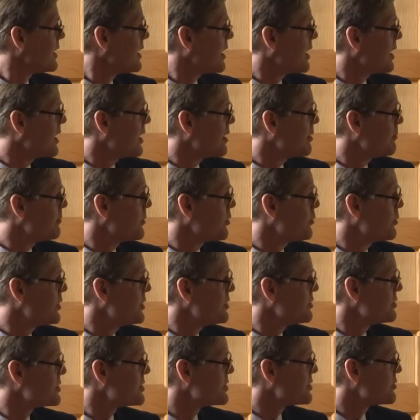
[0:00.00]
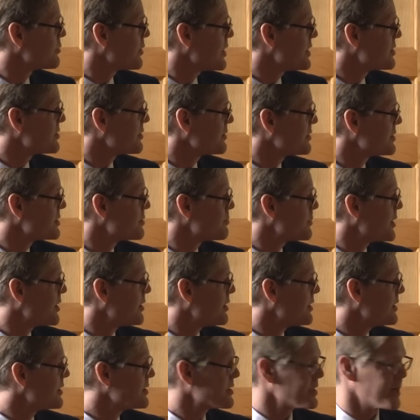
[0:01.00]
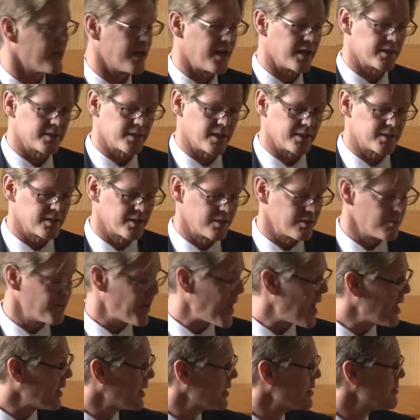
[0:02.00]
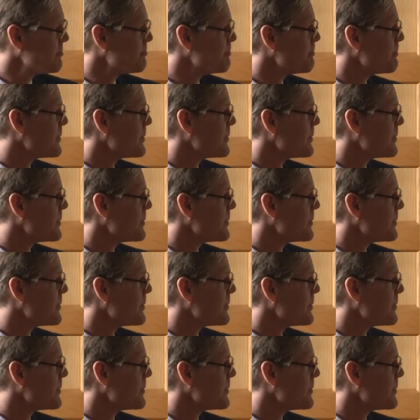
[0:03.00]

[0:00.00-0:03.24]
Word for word: Um, reduces racial disparities in access to the ballot,